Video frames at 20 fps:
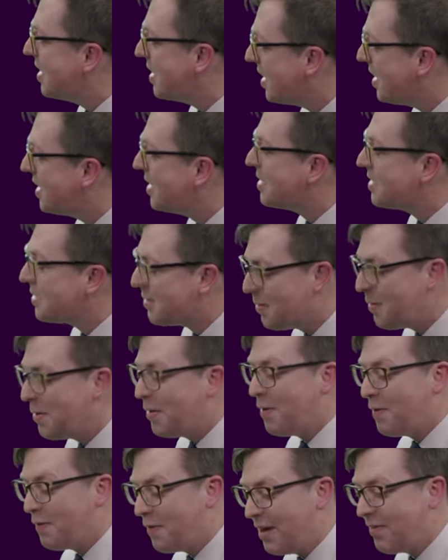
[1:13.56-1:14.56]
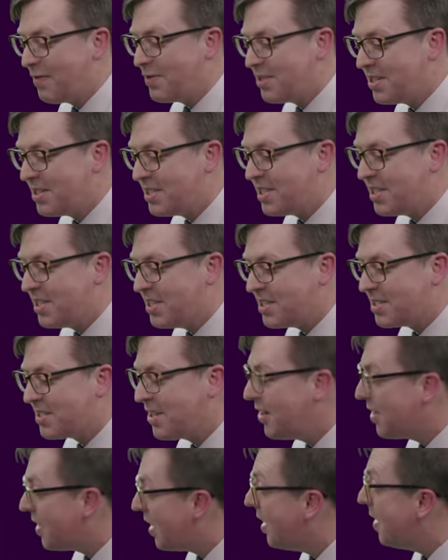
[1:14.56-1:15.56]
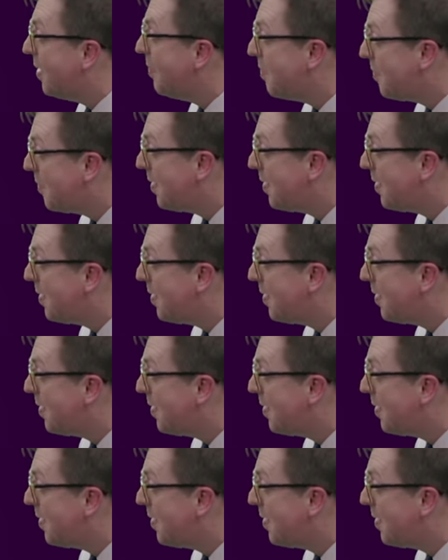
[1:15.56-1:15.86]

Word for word: and things. Yeah, man. 500Gs, okay.